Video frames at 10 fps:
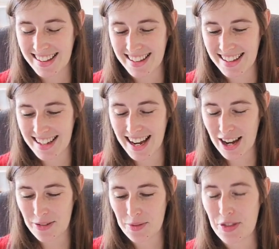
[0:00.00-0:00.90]
that the
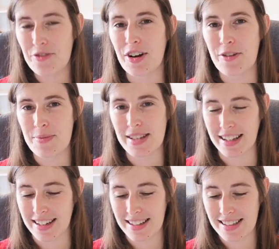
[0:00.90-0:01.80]
account with the
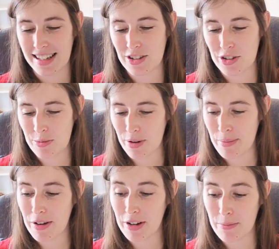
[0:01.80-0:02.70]
5%ers should
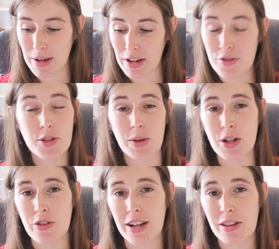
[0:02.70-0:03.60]
primarily be for
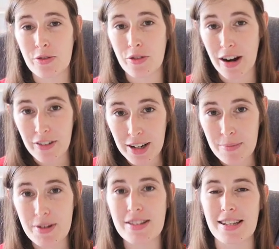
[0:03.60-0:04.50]
swing trading the
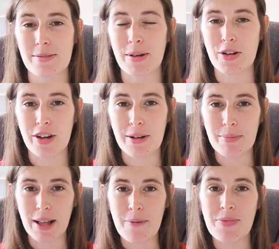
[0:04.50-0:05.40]
4-hourly, because that's my
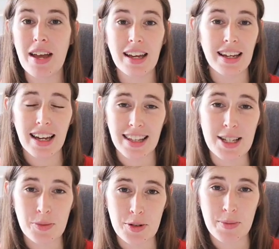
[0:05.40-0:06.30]
trading plan and
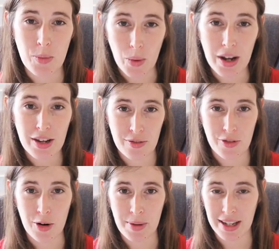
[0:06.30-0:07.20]
that's what's been working
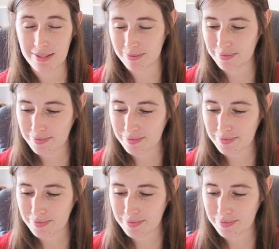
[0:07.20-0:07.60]
for me.